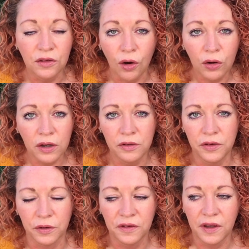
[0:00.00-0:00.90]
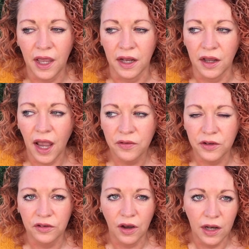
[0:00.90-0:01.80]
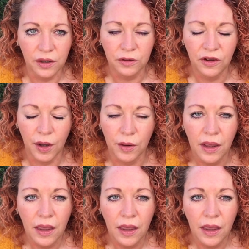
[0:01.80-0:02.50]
It's not good for your skin. You have to dilute it